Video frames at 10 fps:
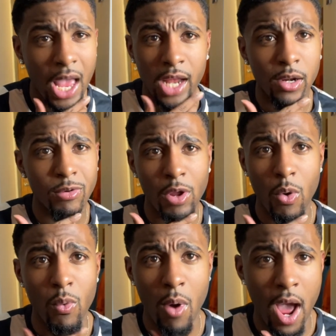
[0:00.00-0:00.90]
I don't
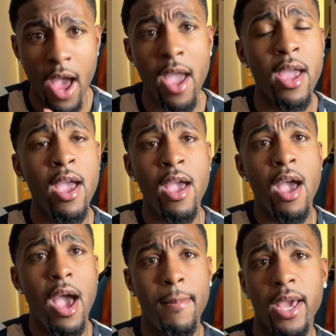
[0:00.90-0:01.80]
know why.
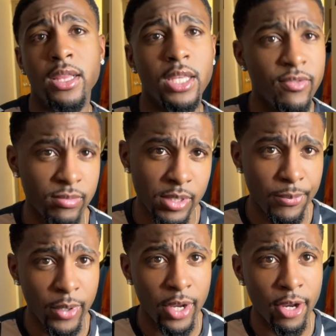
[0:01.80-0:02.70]
I might leave them
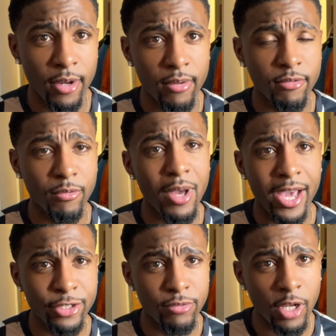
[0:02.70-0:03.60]
somewhere. Well, I
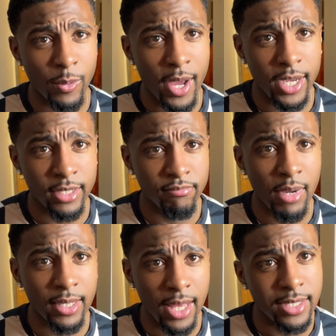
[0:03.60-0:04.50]
do know why. My
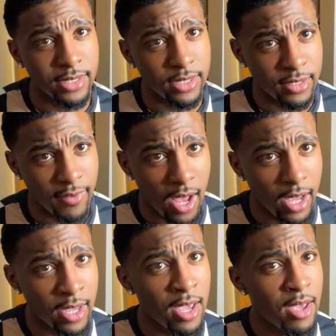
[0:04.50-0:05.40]
glasses is fine.
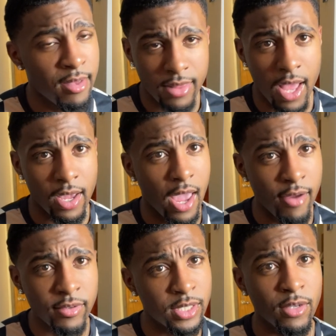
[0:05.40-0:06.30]
Like,
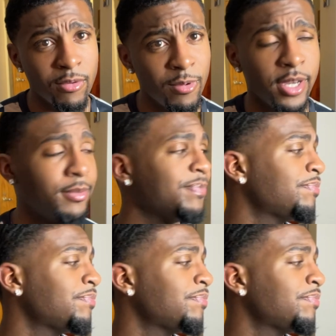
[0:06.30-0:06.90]
every single one.